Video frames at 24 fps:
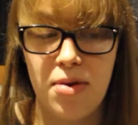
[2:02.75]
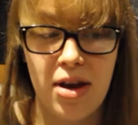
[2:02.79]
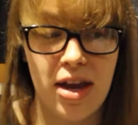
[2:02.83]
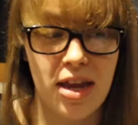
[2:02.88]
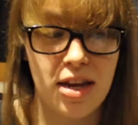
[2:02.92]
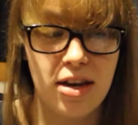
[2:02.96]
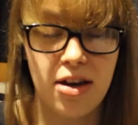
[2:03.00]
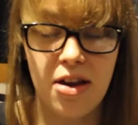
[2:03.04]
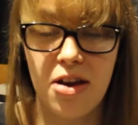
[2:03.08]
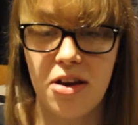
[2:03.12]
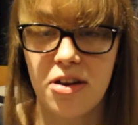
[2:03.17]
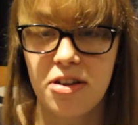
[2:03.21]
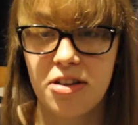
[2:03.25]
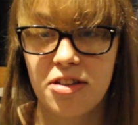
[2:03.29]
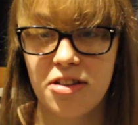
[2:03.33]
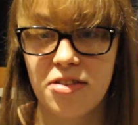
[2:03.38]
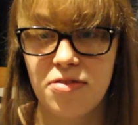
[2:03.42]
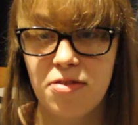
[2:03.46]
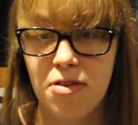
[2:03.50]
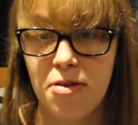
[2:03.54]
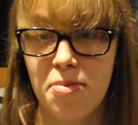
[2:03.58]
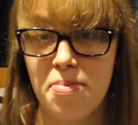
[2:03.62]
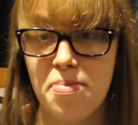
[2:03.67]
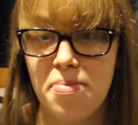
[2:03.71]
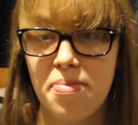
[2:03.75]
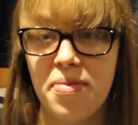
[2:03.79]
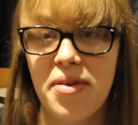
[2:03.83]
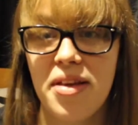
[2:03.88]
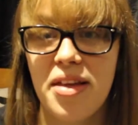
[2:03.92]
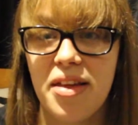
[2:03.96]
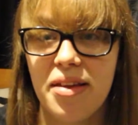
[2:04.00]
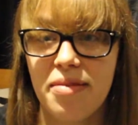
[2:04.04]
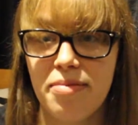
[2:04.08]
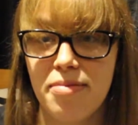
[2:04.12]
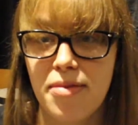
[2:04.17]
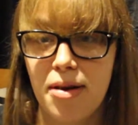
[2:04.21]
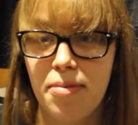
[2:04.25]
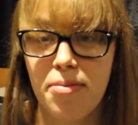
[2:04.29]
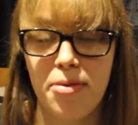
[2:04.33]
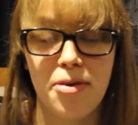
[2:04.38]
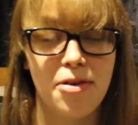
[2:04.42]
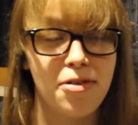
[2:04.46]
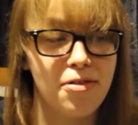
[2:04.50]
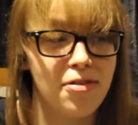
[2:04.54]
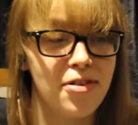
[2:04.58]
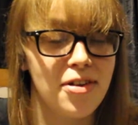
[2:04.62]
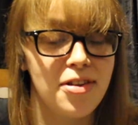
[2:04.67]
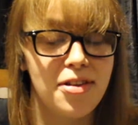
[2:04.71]
weird looks from my
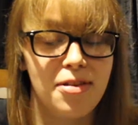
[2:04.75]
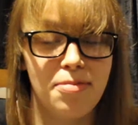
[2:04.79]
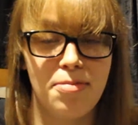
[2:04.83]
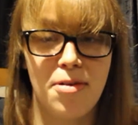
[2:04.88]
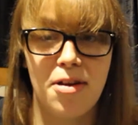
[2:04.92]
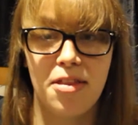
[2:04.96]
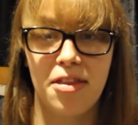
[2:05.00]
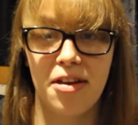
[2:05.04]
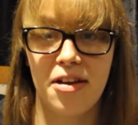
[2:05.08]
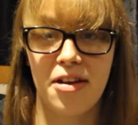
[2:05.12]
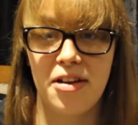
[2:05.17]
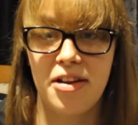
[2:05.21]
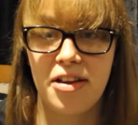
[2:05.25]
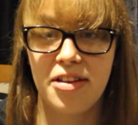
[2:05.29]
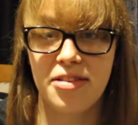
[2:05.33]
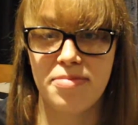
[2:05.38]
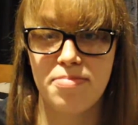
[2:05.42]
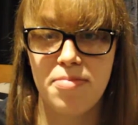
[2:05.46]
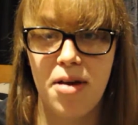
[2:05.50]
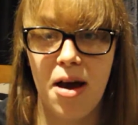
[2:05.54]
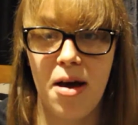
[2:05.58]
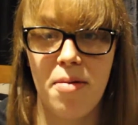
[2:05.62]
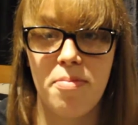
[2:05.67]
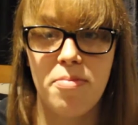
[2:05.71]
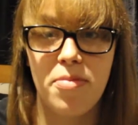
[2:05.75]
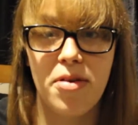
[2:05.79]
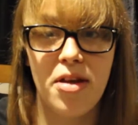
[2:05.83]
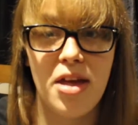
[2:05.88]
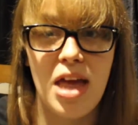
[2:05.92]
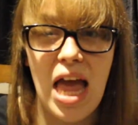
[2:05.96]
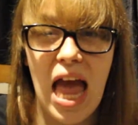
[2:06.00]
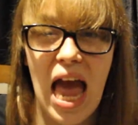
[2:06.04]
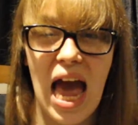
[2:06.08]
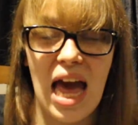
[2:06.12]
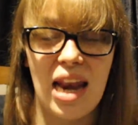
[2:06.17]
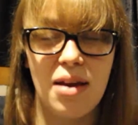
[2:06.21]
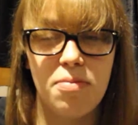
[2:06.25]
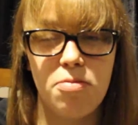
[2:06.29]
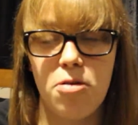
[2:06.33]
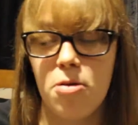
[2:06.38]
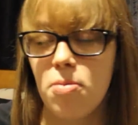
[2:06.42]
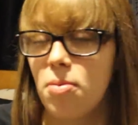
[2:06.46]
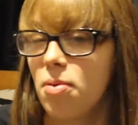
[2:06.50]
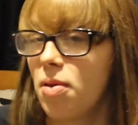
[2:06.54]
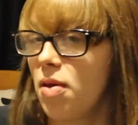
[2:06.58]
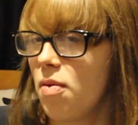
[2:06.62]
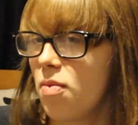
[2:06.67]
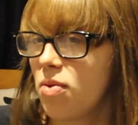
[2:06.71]
boyfriend's brother and his mum, and it
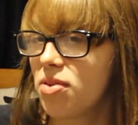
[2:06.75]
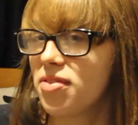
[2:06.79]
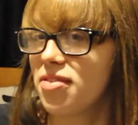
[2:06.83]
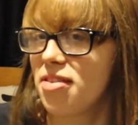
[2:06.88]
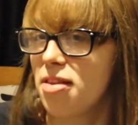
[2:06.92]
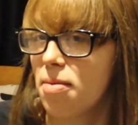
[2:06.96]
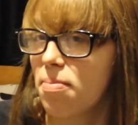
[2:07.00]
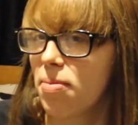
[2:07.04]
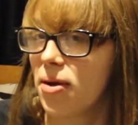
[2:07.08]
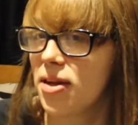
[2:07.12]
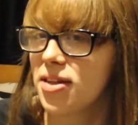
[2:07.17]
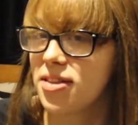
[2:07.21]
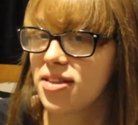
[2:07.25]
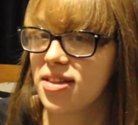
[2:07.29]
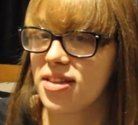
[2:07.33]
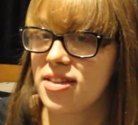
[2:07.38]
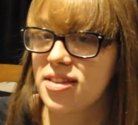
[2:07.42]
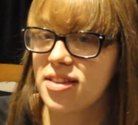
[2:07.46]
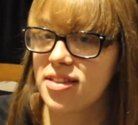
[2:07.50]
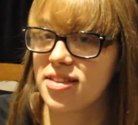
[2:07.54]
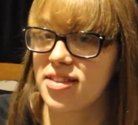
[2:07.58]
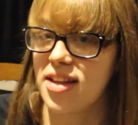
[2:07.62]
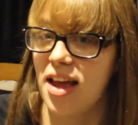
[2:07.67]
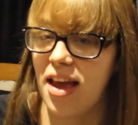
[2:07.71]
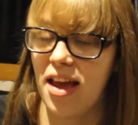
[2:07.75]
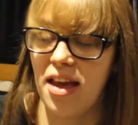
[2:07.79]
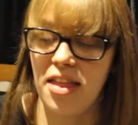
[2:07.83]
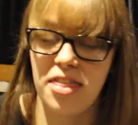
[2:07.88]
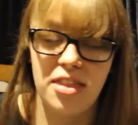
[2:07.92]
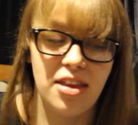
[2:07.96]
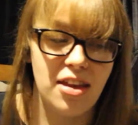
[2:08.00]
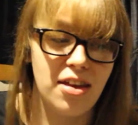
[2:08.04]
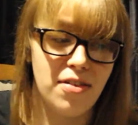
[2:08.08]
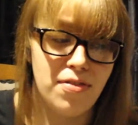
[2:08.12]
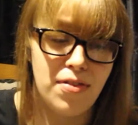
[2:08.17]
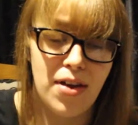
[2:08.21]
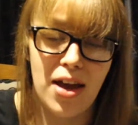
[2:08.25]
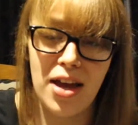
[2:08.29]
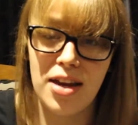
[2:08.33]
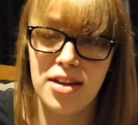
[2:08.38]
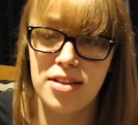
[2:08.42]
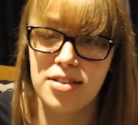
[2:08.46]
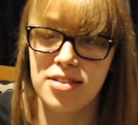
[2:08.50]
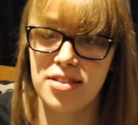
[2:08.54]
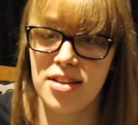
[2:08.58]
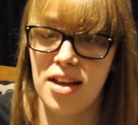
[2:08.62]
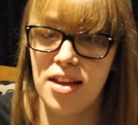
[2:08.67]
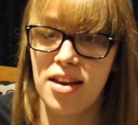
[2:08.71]
probably wasn't the best thing to say. I think if I had a
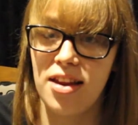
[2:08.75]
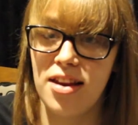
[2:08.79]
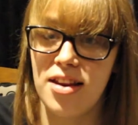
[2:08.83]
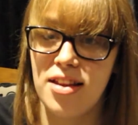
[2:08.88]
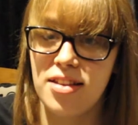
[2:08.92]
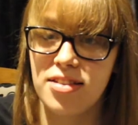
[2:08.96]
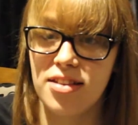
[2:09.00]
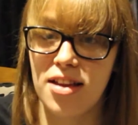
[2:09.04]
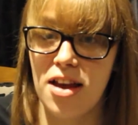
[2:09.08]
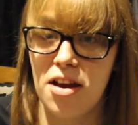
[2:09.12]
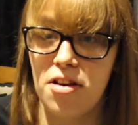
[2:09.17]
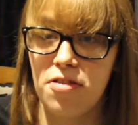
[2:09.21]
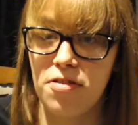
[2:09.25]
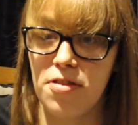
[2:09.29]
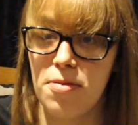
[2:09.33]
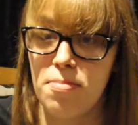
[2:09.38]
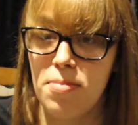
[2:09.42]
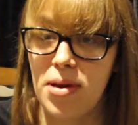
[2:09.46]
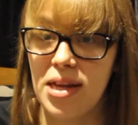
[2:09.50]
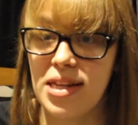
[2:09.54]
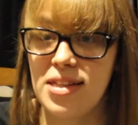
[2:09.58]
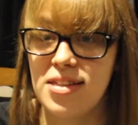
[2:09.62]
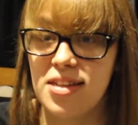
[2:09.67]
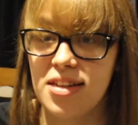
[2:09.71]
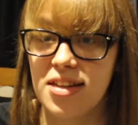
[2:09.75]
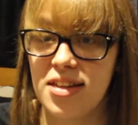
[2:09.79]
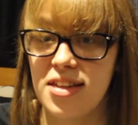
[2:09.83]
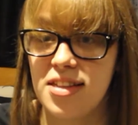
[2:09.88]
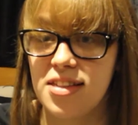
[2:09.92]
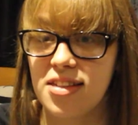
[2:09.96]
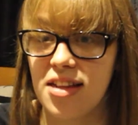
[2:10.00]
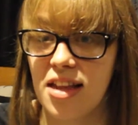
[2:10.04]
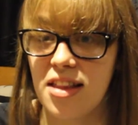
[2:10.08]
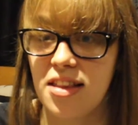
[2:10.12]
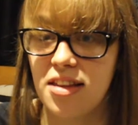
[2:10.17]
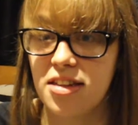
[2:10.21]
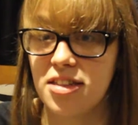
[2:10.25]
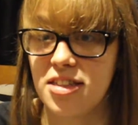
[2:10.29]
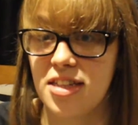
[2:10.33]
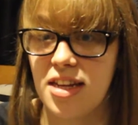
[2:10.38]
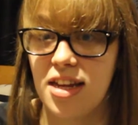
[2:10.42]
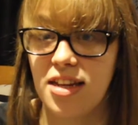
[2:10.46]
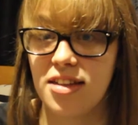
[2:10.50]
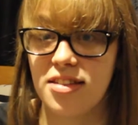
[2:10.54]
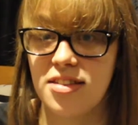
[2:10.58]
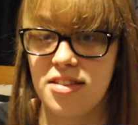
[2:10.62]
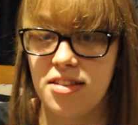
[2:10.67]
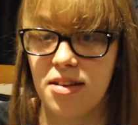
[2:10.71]
son and his girlfriend basically said that she
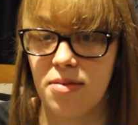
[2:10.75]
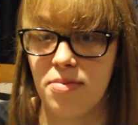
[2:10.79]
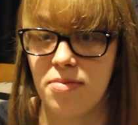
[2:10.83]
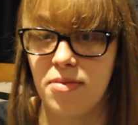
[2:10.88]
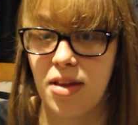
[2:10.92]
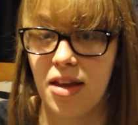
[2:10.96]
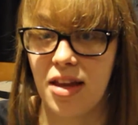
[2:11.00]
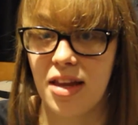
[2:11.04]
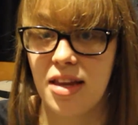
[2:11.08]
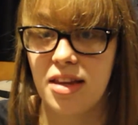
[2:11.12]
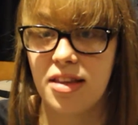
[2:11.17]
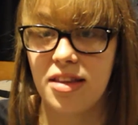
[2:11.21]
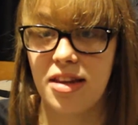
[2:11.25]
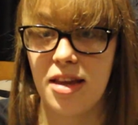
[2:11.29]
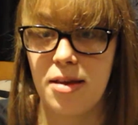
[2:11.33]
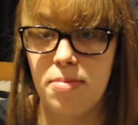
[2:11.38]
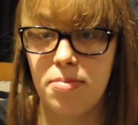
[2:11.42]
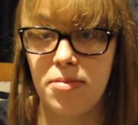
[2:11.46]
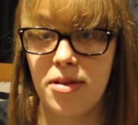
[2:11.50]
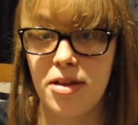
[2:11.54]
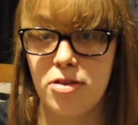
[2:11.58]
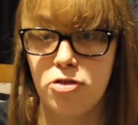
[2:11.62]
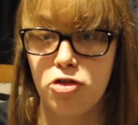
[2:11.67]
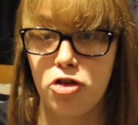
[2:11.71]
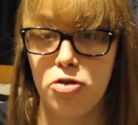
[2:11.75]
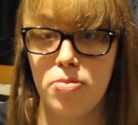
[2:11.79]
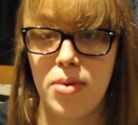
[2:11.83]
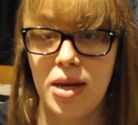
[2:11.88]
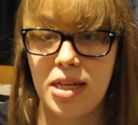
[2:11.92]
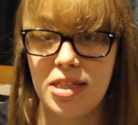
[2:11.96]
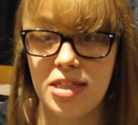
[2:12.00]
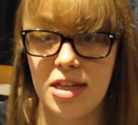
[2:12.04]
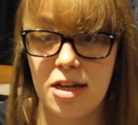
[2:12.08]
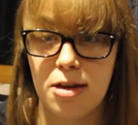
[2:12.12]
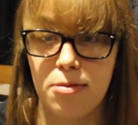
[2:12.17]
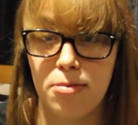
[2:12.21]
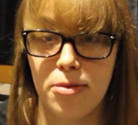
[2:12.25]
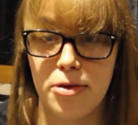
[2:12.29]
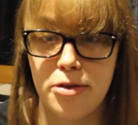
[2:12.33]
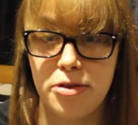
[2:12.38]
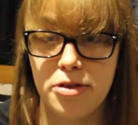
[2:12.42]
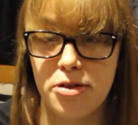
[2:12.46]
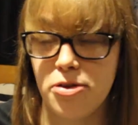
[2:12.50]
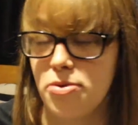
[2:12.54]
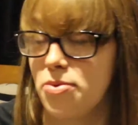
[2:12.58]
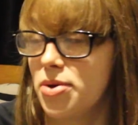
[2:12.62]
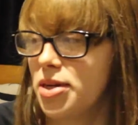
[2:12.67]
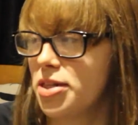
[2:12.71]
has some like deeply traumatic
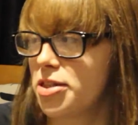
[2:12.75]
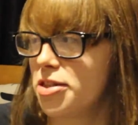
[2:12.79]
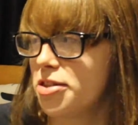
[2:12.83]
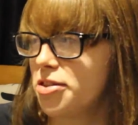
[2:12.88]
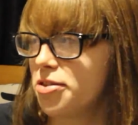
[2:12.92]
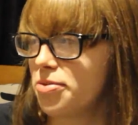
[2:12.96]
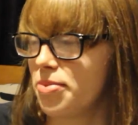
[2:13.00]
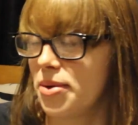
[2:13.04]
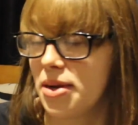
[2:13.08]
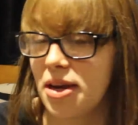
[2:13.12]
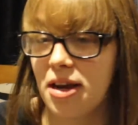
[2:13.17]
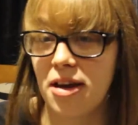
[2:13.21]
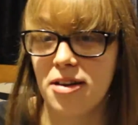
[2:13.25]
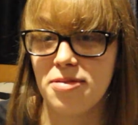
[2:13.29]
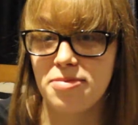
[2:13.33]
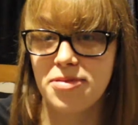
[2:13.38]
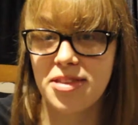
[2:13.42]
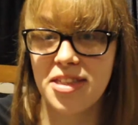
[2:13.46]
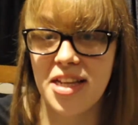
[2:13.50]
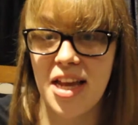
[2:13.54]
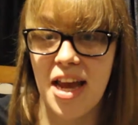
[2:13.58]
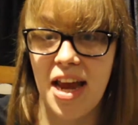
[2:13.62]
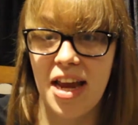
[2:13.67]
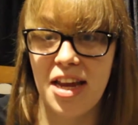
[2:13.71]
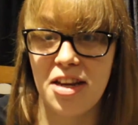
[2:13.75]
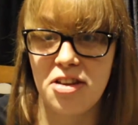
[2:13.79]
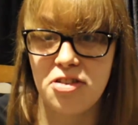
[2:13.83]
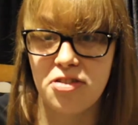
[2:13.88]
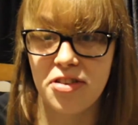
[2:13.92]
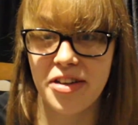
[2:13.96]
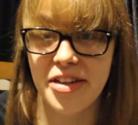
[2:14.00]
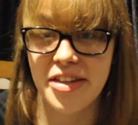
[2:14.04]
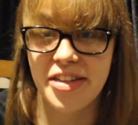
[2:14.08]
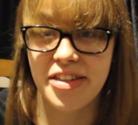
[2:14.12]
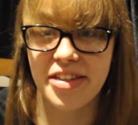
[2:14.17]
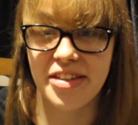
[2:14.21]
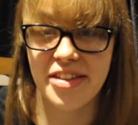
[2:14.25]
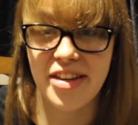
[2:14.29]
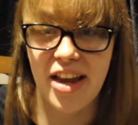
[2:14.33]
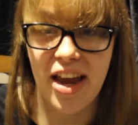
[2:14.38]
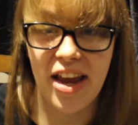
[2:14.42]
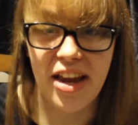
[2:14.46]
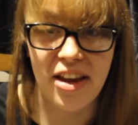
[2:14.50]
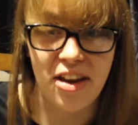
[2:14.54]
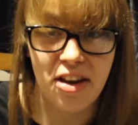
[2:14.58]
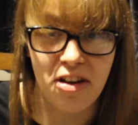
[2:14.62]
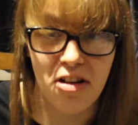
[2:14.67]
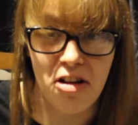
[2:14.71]
emotional issues when it comes to hatred and
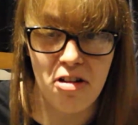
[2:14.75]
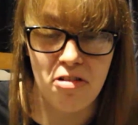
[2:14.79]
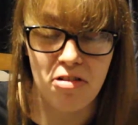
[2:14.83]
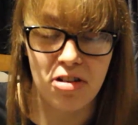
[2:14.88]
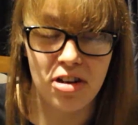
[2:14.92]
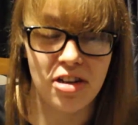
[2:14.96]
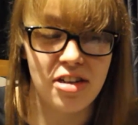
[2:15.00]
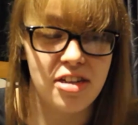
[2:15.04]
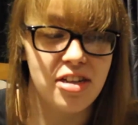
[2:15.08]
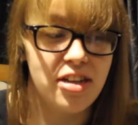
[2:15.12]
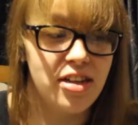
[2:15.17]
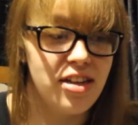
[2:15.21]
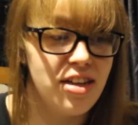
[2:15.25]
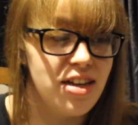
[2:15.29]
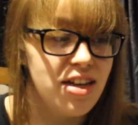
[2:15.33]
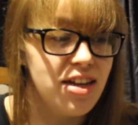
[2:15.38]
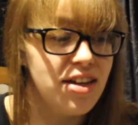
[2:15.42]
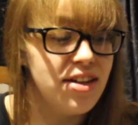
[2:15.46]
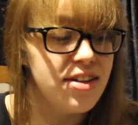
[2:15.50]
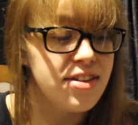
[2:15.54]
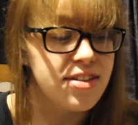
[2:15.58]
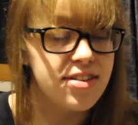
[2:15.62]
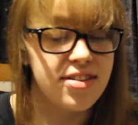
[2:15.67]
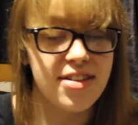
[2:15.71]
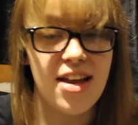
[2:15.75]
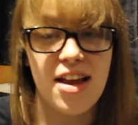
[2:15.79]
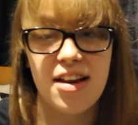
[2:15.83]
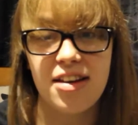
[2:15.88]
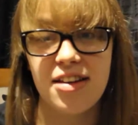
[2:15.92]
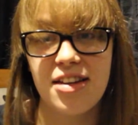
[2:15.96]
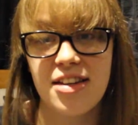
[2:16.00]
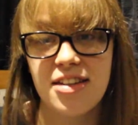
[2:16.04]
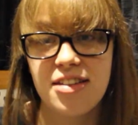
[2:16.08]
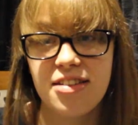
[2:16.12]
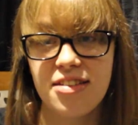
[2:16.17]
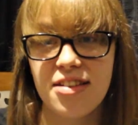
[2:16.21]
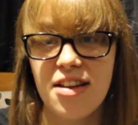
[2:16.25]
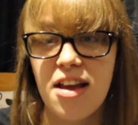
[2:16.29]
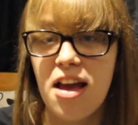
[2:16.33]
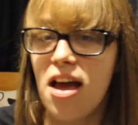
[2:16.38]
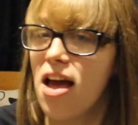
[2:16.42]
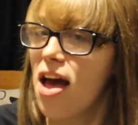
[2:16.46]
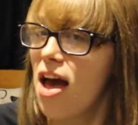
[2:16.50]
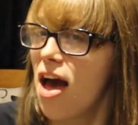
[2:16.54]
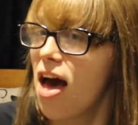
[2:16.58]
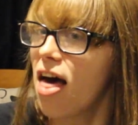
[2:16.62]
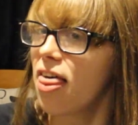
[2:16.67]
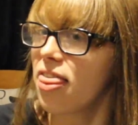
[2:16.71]
anger and sadness,
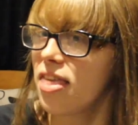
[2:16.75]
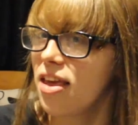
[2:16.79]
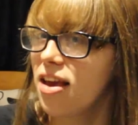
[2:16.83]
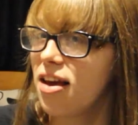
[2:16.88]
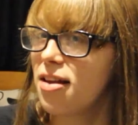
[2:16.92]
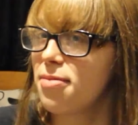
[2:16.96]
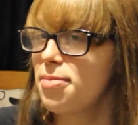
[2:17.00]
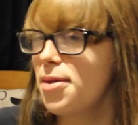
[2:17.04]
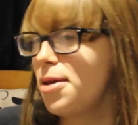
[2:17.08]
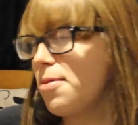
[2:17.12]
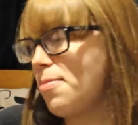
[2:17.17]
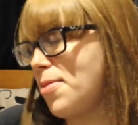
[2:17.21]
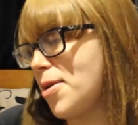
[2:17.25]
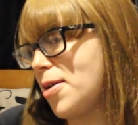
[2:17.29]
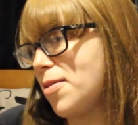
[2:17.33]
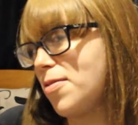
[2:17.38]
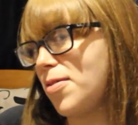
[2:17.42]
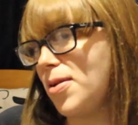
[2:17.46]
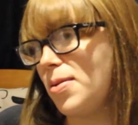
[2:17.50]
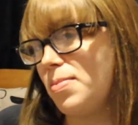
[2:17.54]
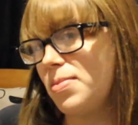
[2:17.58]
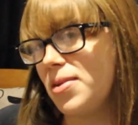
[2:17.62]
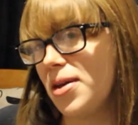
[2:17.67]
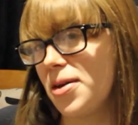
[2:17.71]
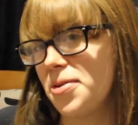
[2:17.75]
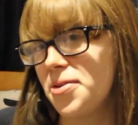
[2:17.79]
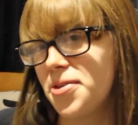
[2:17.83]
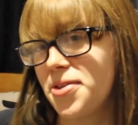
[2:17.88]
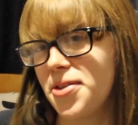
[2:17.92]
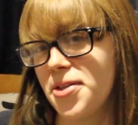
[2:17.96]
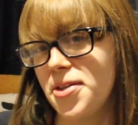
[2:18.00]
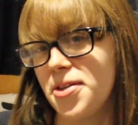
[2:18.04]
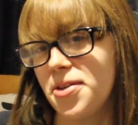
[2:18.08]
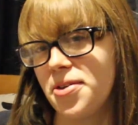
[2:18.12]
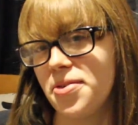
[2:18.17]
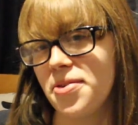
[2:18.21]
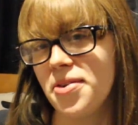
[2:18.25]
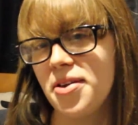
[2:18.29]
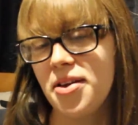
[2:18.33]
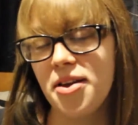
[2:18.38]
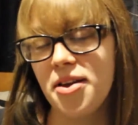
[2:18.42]
I think I'd be a bit creeped out too.